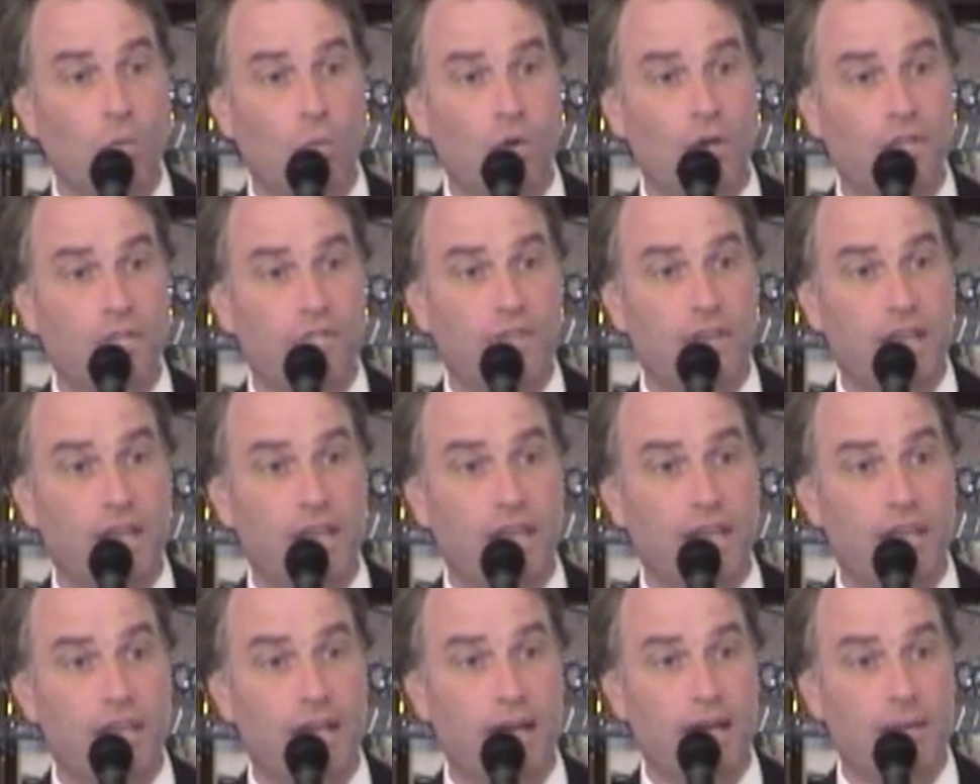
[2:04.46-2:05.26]
with
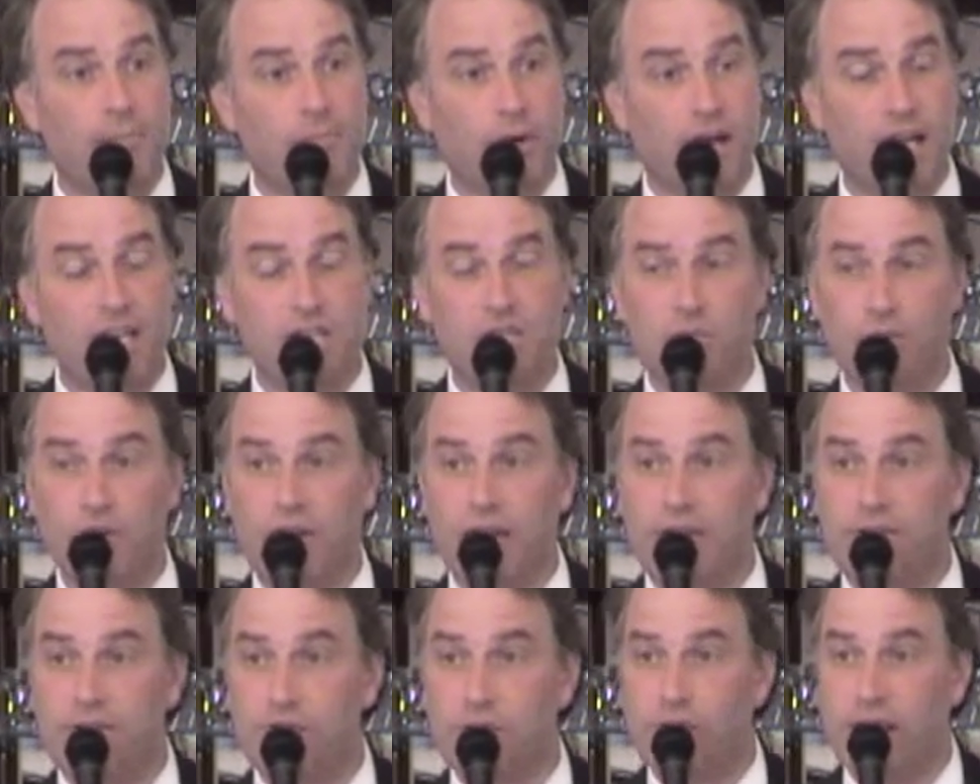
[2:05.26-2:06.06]
the Bryce
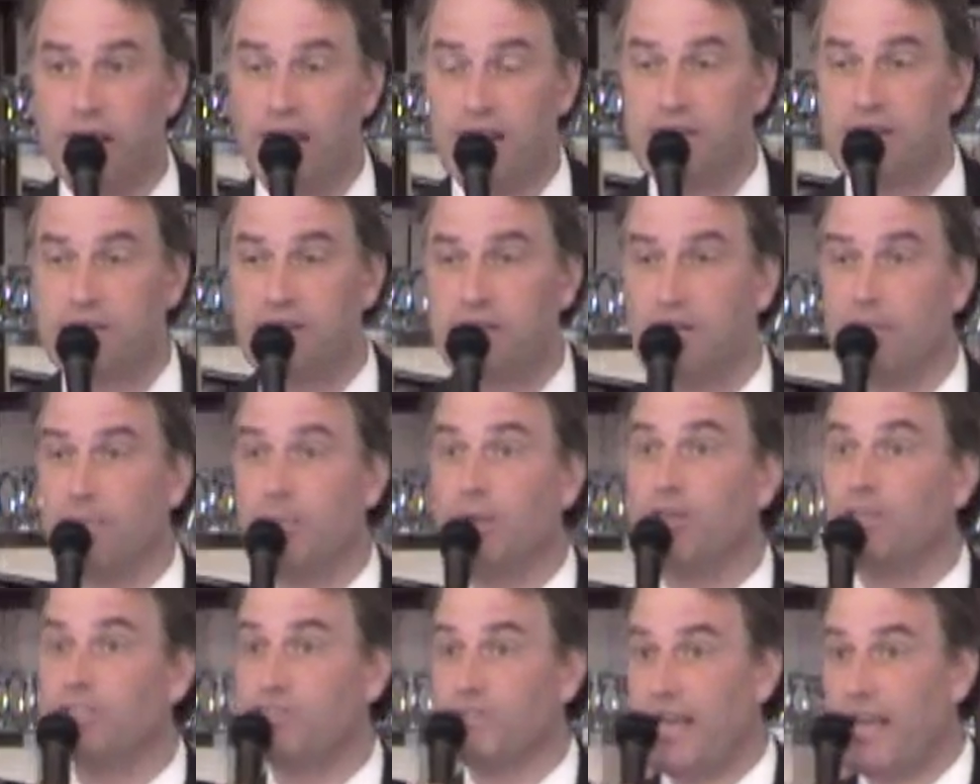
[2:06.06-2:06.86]
Reeves race and the
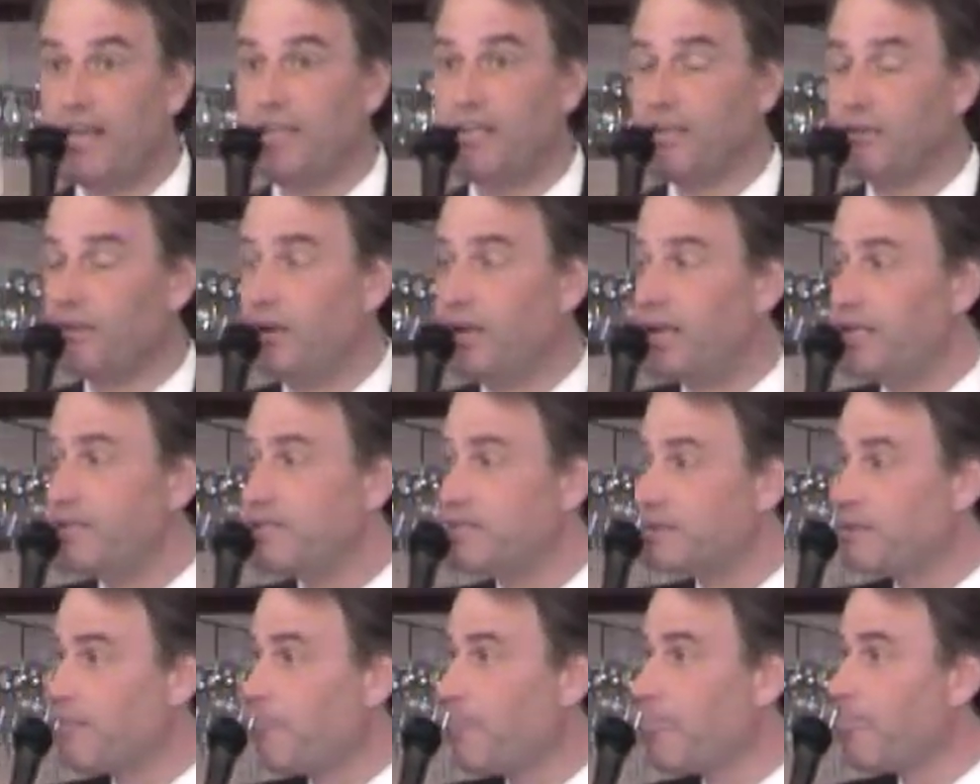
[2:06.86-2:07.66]
Bill Stanley
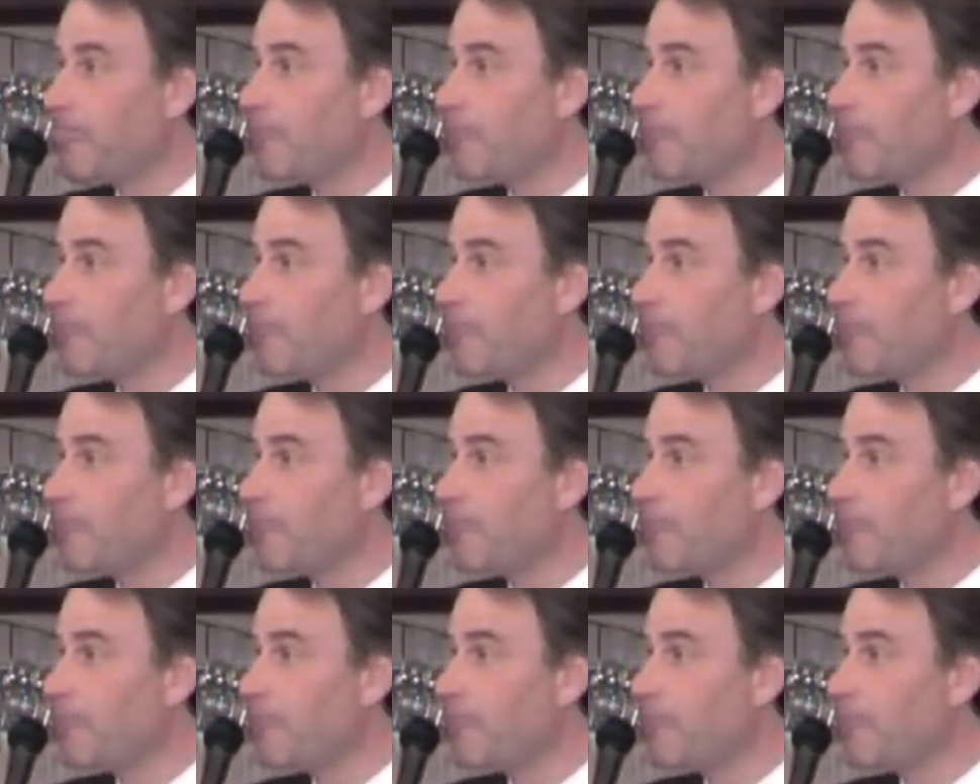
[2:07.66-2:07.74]
race,